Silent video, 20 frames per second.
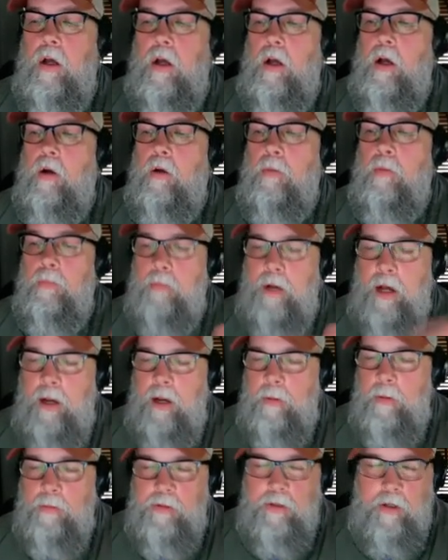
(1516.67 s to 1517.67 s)
Or
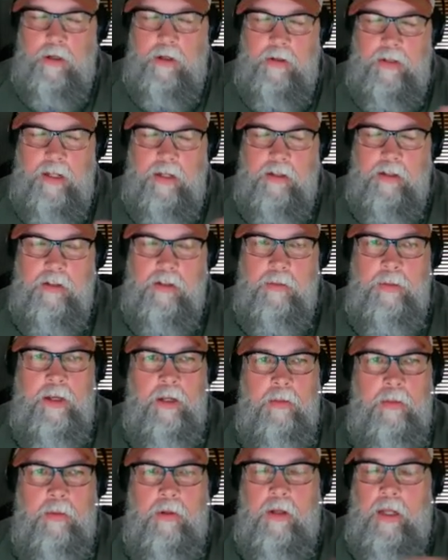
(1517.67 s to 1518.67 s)
Bob, I'm sorry, that is
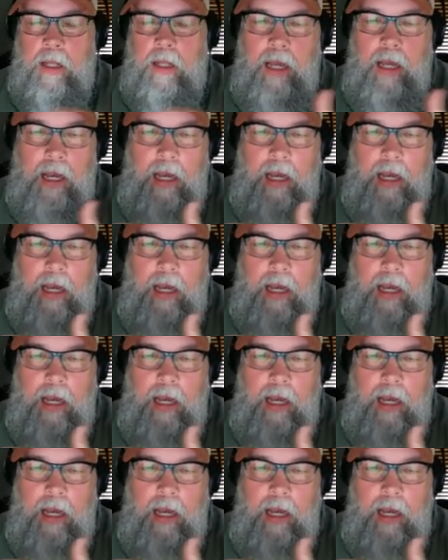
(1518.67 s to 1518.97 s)
debatable.